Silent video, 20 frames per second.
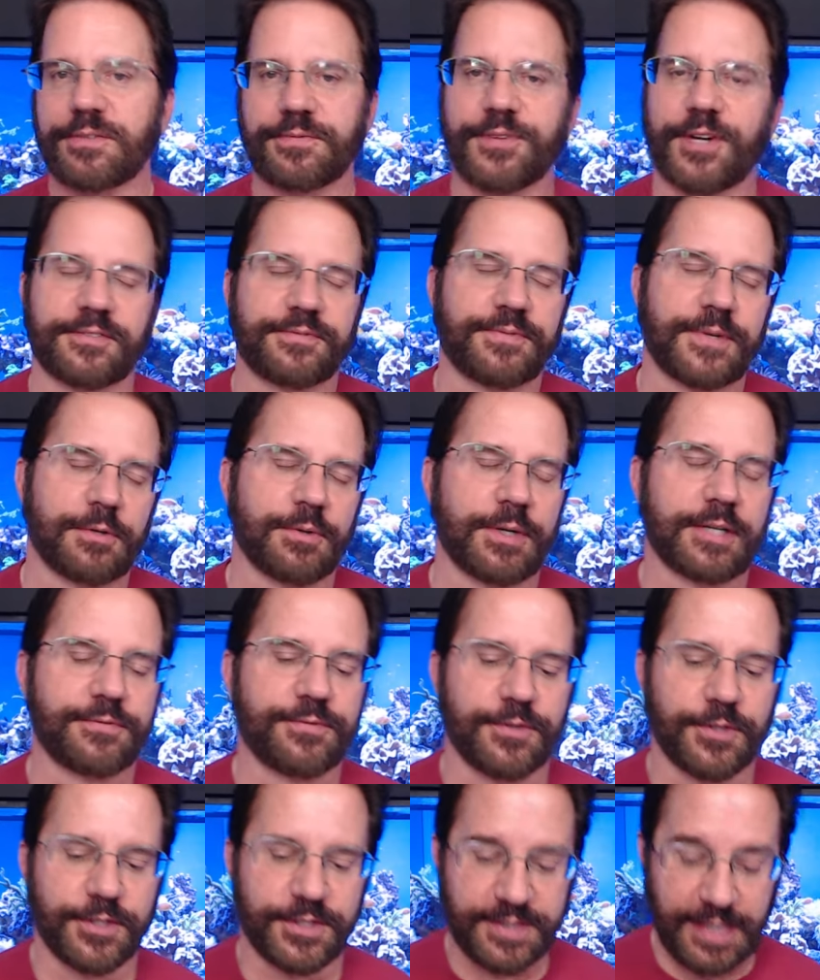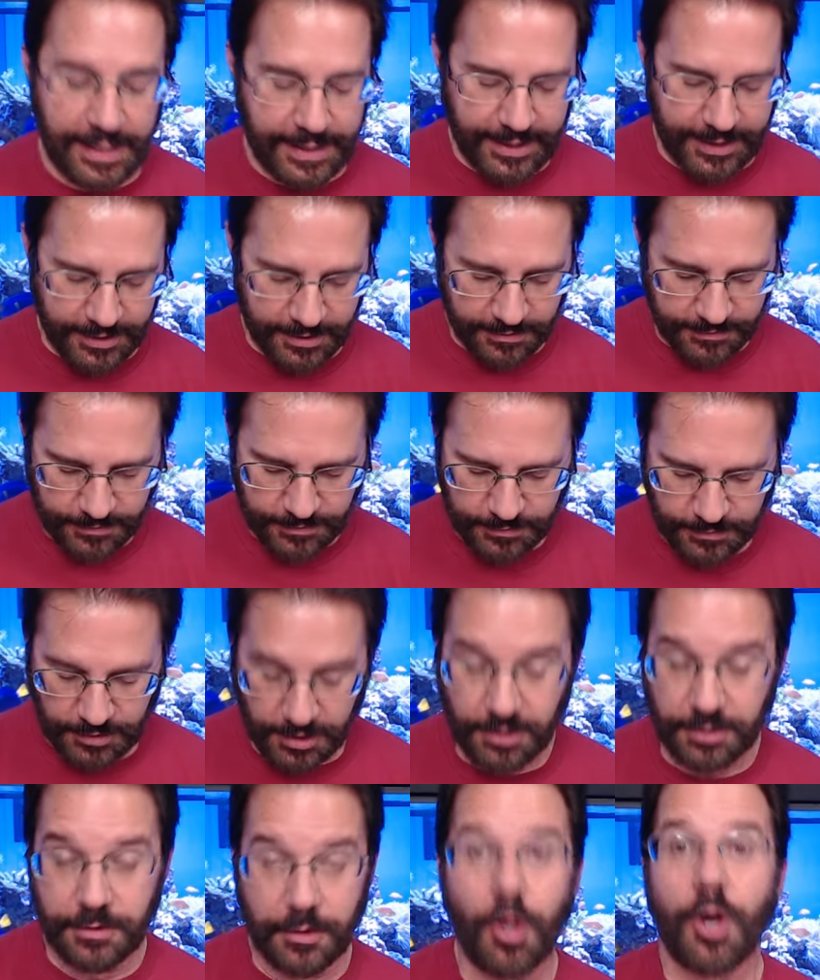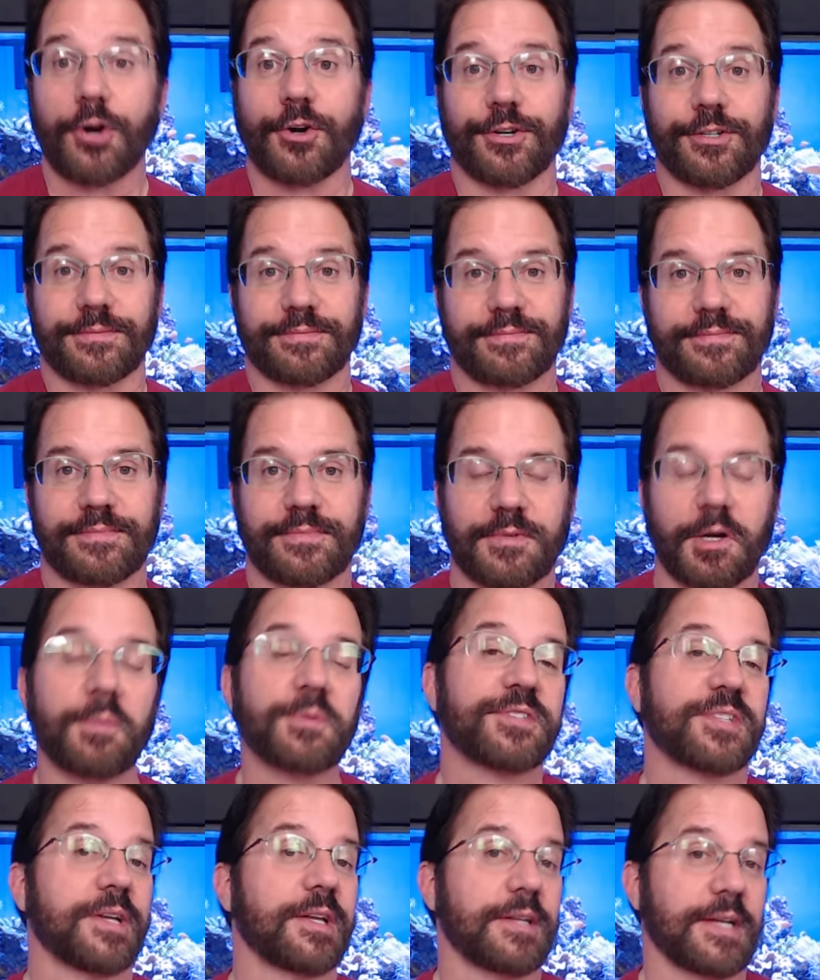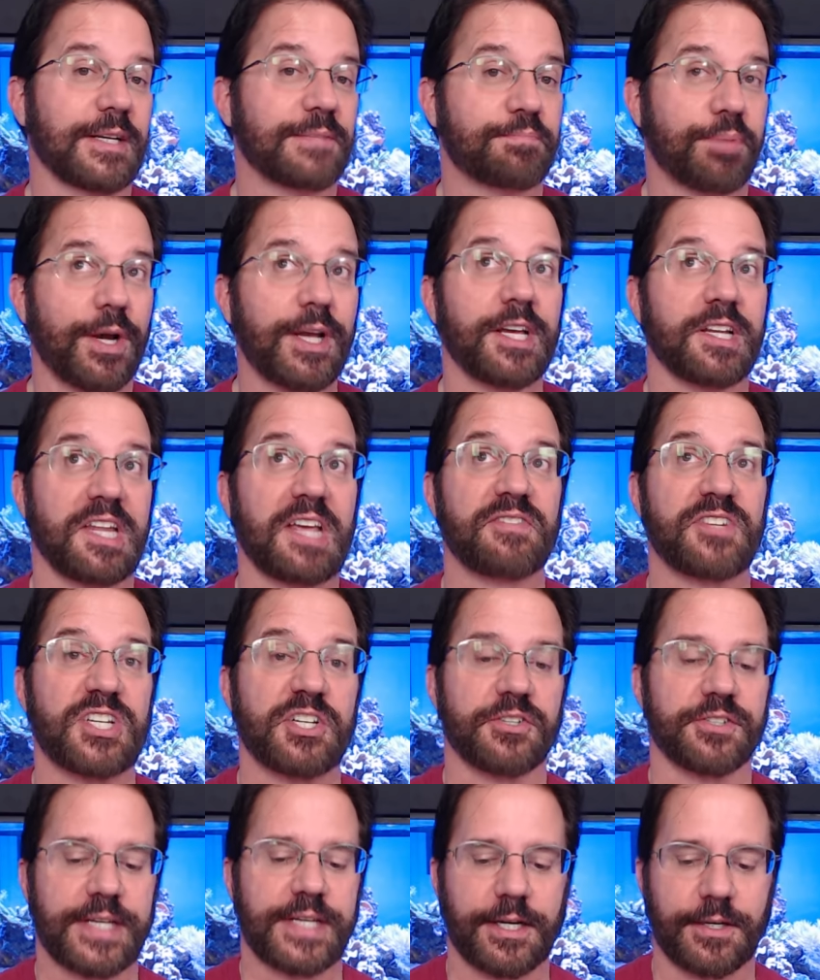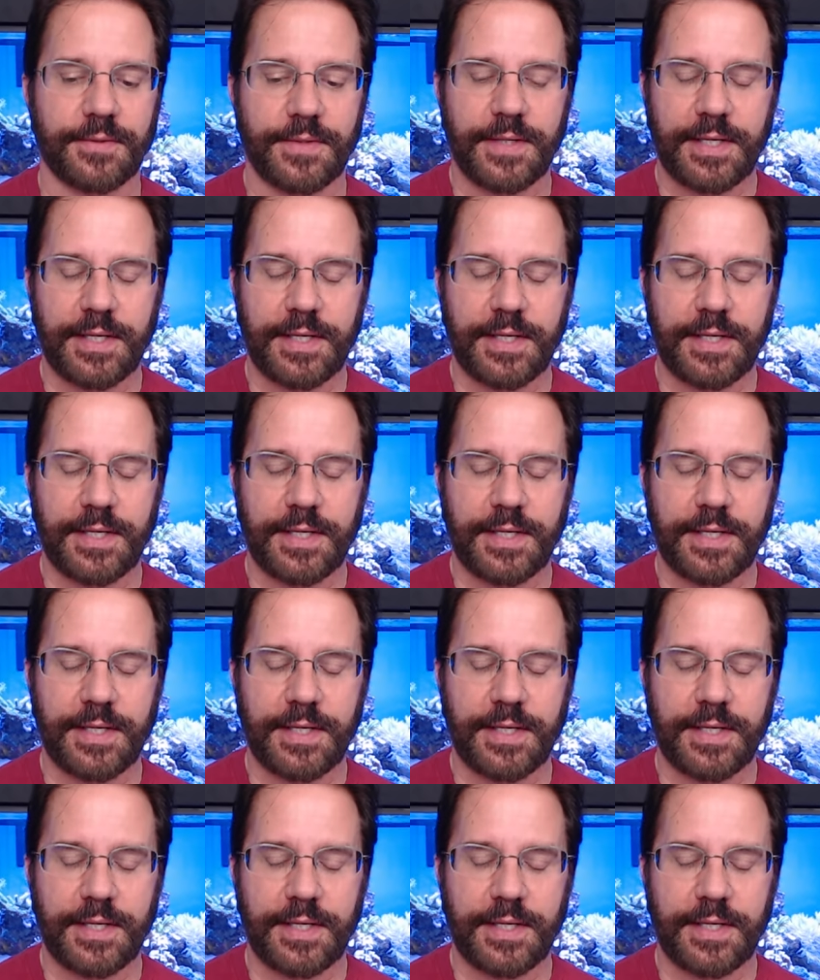phosphate RX for a decade, longer, almost probably 11 years now.